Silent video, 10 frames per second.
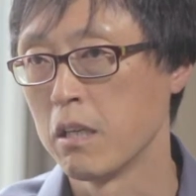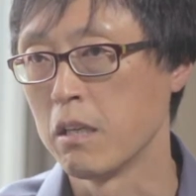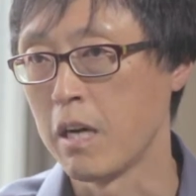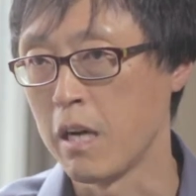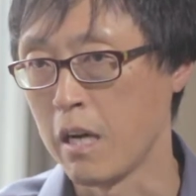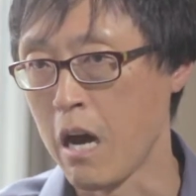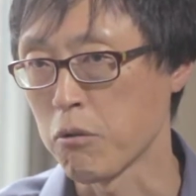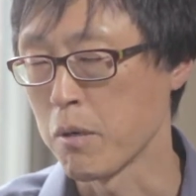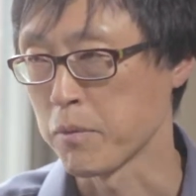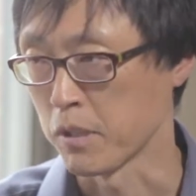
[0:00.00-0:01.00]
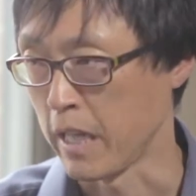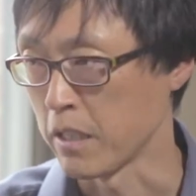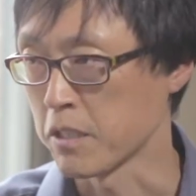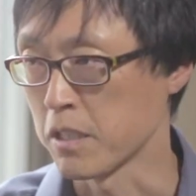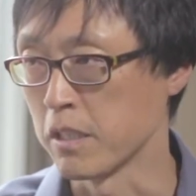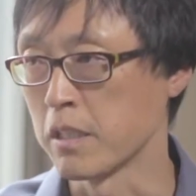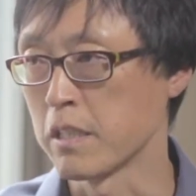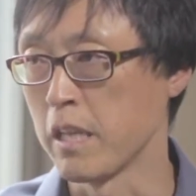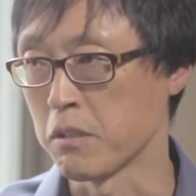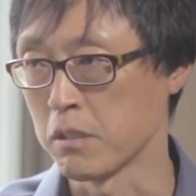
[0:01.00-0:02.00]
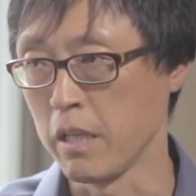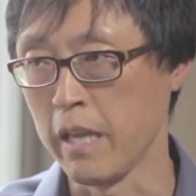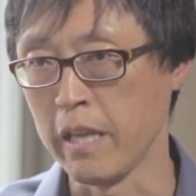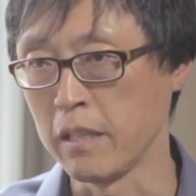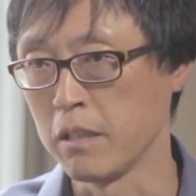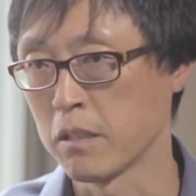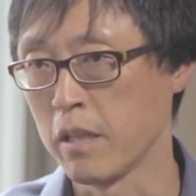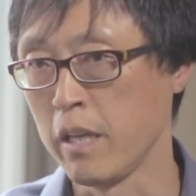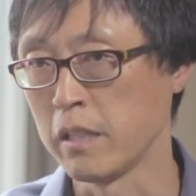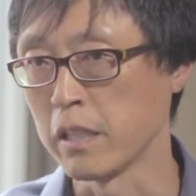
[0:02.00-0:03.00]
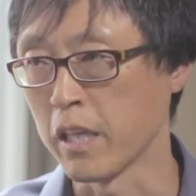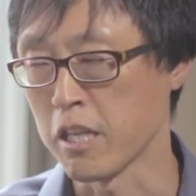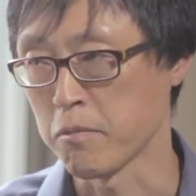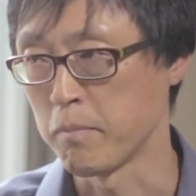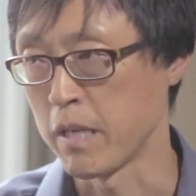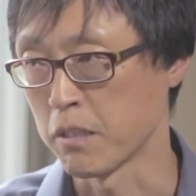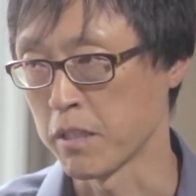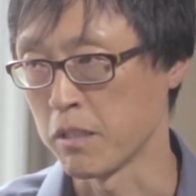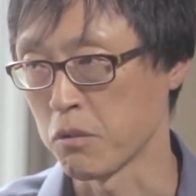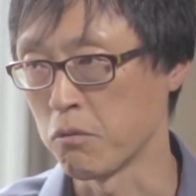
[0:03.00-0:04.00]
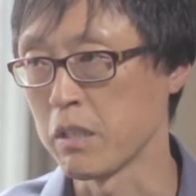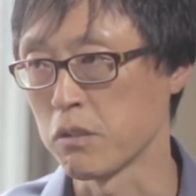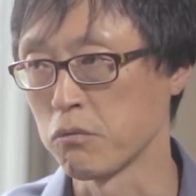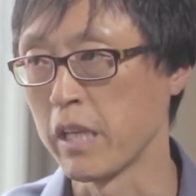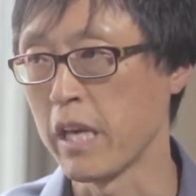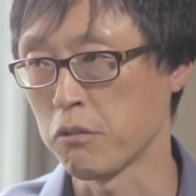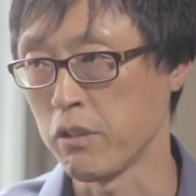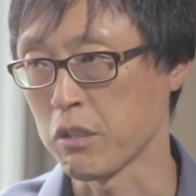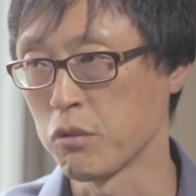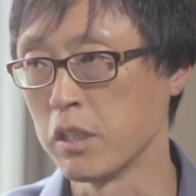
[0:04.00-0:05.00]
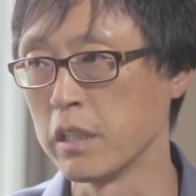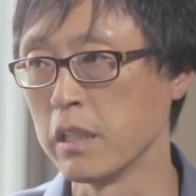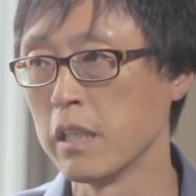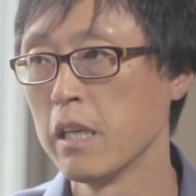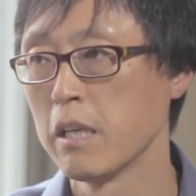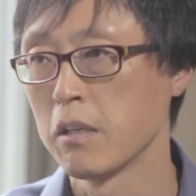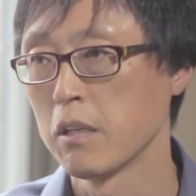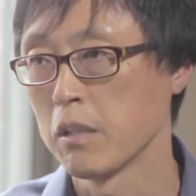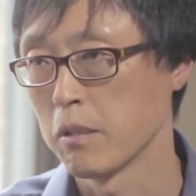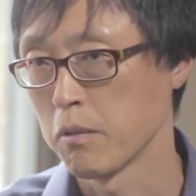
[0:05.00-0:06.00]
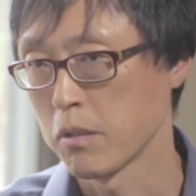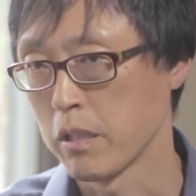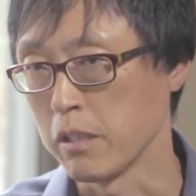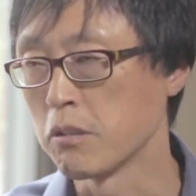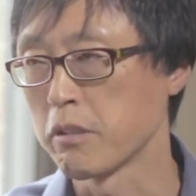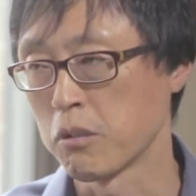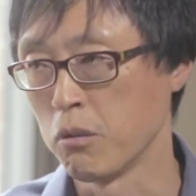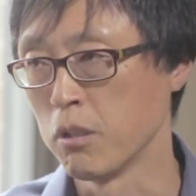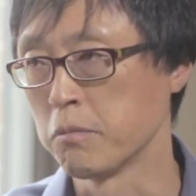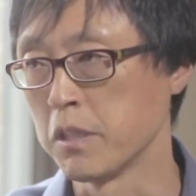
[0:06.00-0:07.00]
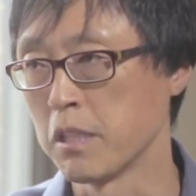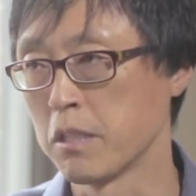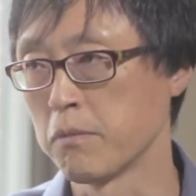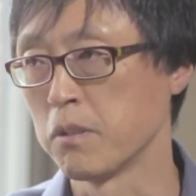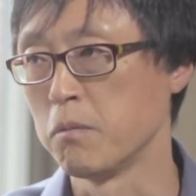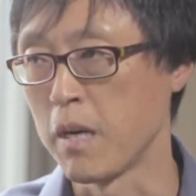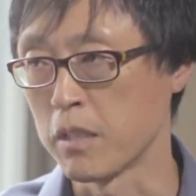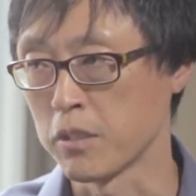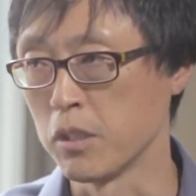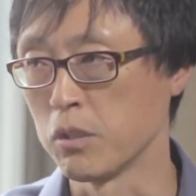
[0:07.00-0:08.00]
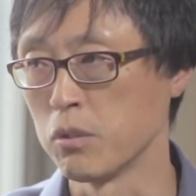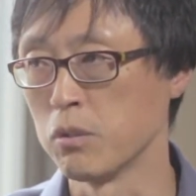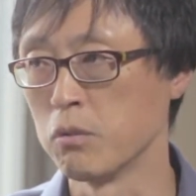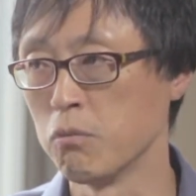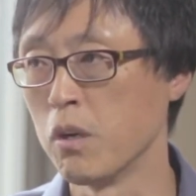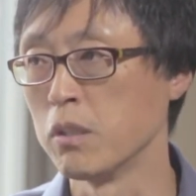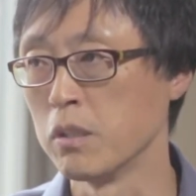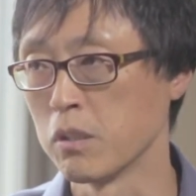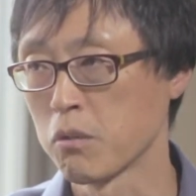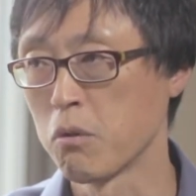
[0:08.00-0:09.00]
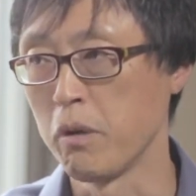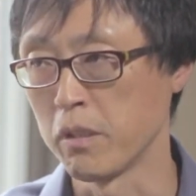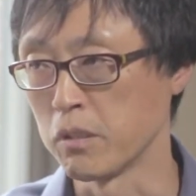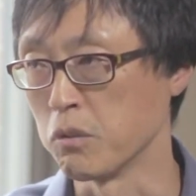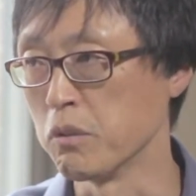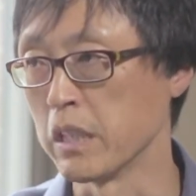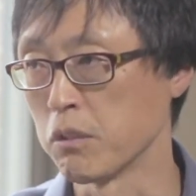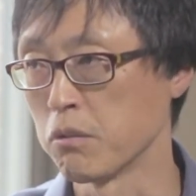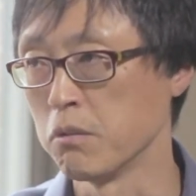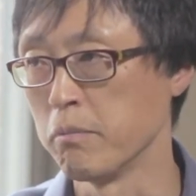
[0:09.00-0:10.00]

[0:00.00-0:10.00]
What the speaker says: outcomes analysis and engagement models and so on. So we had to actually integrate all of these different models into one coherent unit to